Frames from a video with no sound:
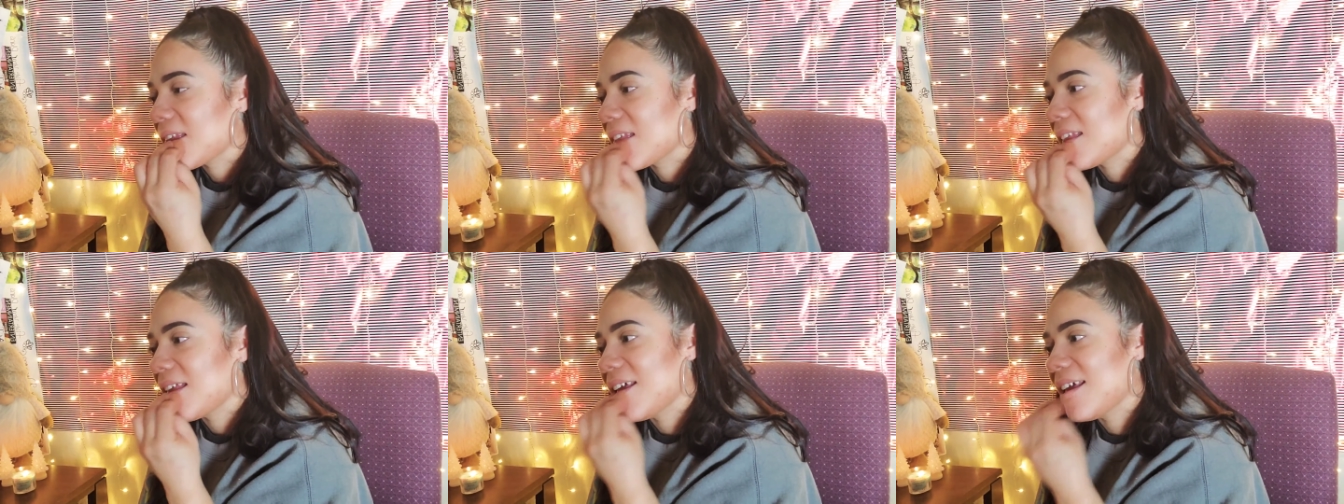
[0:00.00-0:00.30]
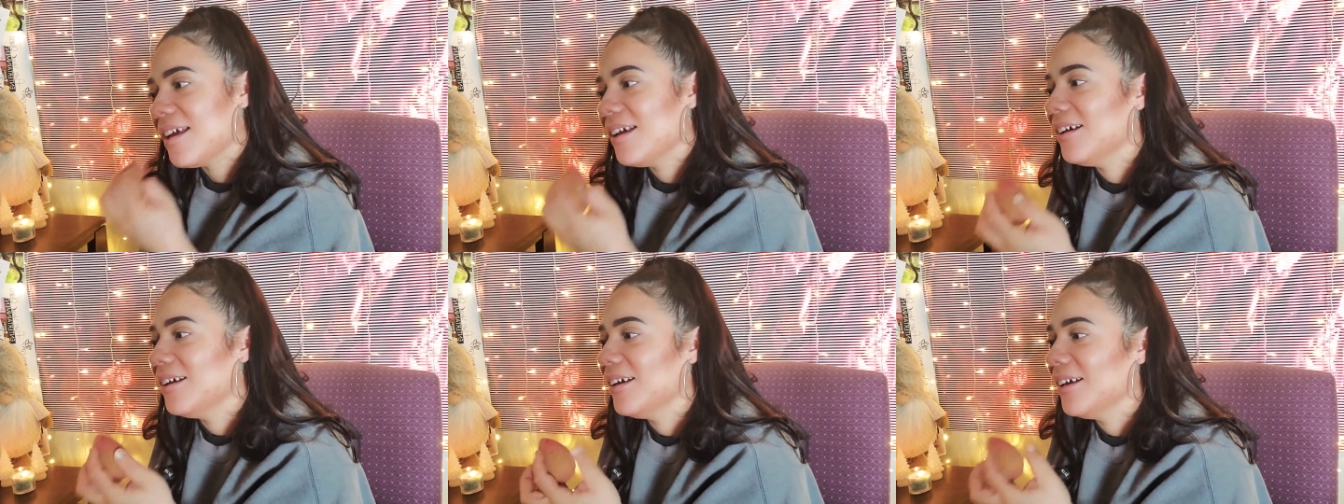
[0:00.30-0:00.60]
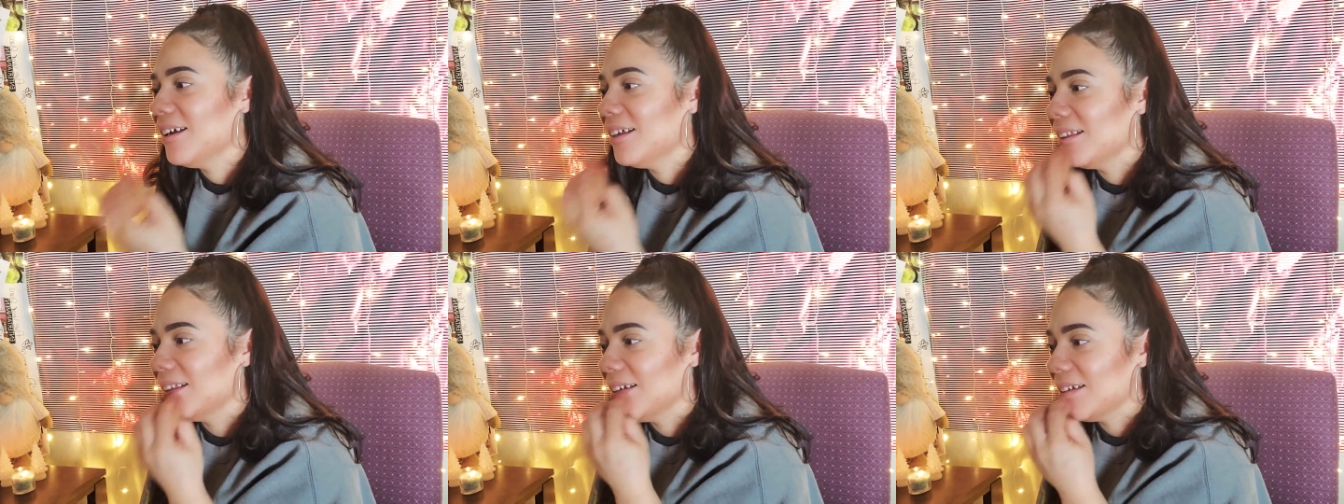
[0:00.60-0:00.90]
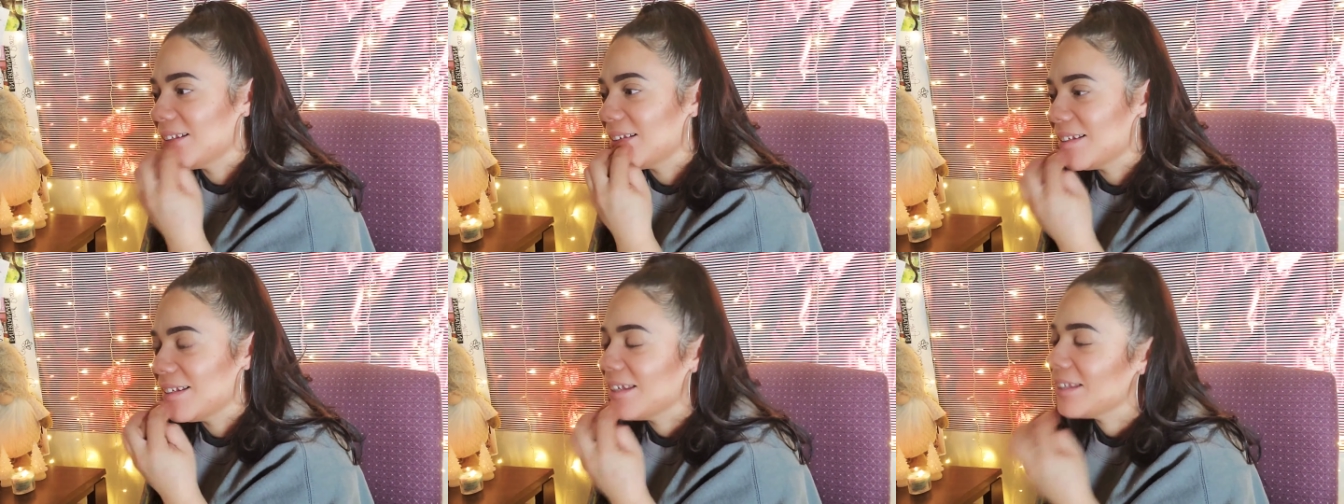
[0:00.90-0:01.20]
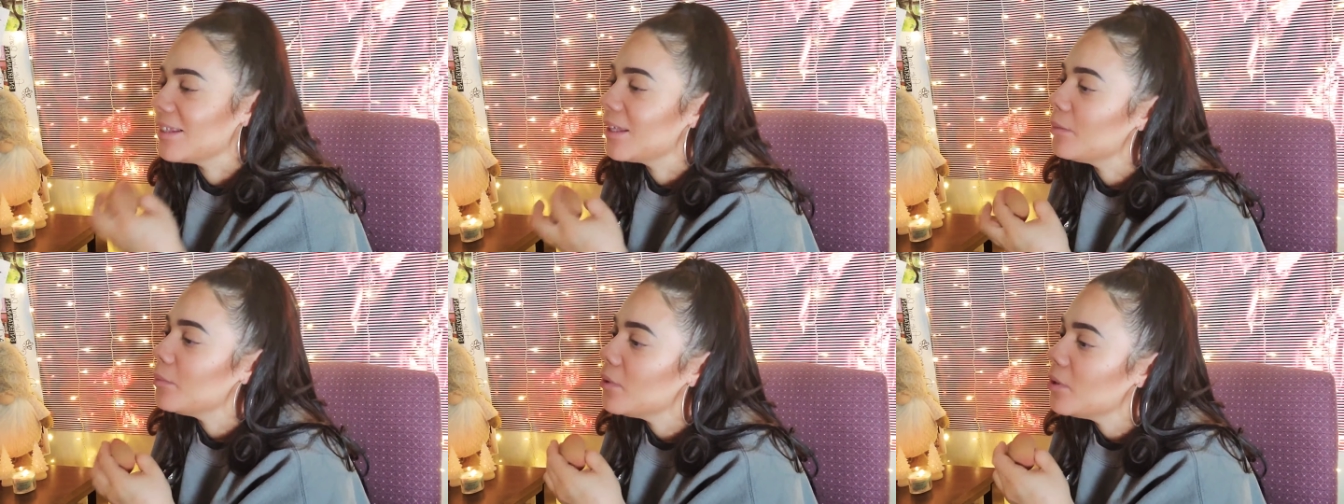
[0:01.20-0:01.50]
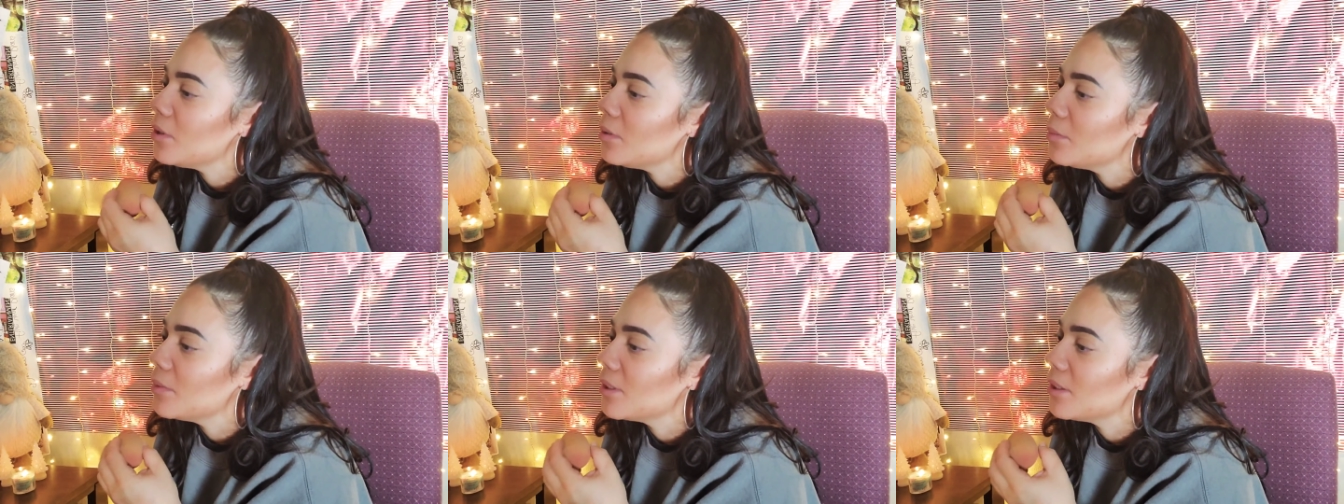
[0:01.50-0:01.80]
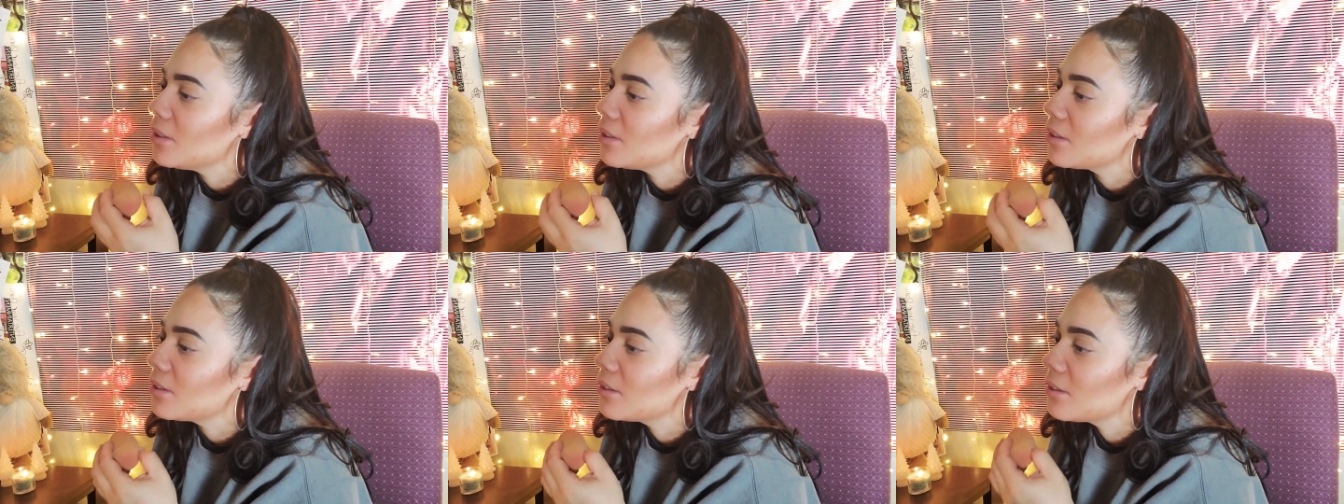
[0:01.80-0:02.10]
I like to take that beauty
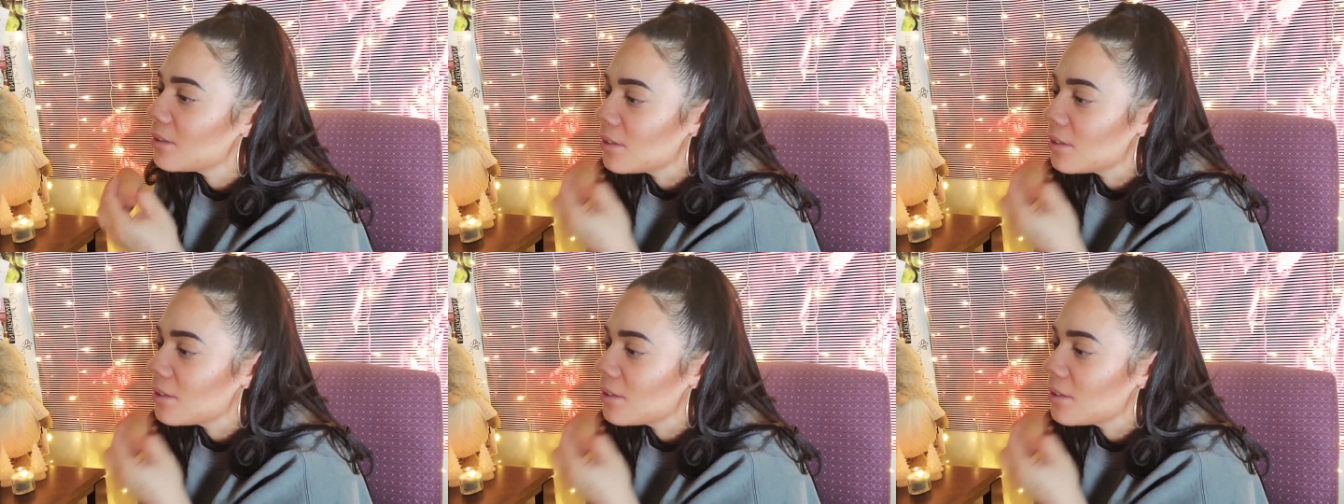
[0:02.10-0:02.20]
blender.